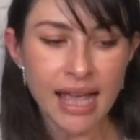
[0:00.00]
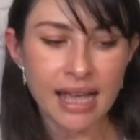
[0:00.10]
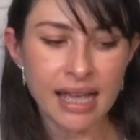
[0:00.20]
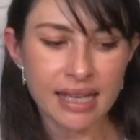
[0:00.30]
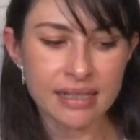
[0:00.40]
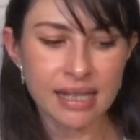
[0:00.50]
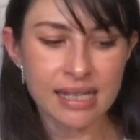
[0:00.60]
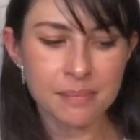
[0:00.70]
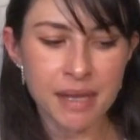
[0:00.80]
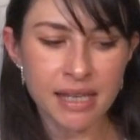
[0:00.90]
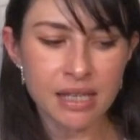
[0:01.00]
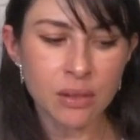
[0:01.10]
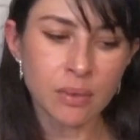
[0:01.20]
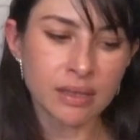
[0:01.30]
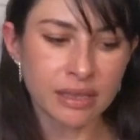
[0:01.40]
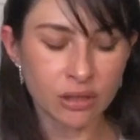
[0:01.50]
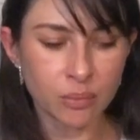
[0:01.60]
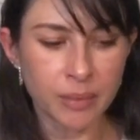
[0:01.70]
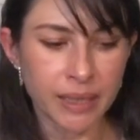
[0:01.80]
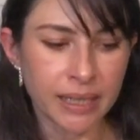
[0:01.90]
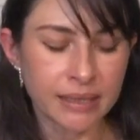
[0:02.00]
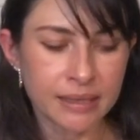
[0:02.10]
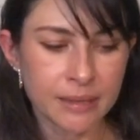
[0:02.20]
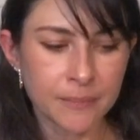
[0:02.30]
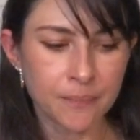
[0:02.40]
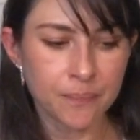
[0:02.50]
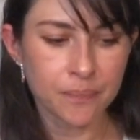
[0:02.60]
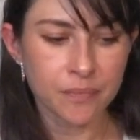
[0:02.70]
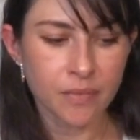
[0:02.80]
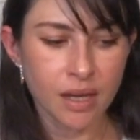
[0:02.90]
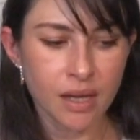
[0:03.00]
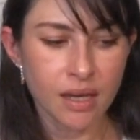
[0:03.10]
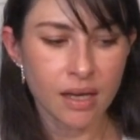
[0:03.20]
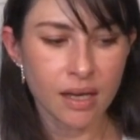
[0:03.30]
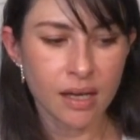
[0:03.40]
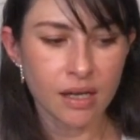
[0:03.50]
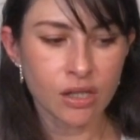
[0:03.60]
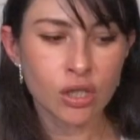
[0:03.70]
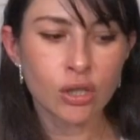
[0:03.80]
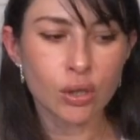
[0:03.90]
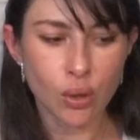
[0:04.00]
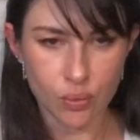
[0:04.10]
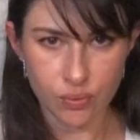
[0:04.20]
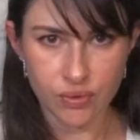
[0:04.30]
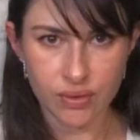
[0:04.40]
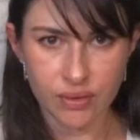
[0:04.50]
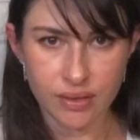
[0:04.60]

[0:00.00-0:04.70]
and it's making you a little bit closed.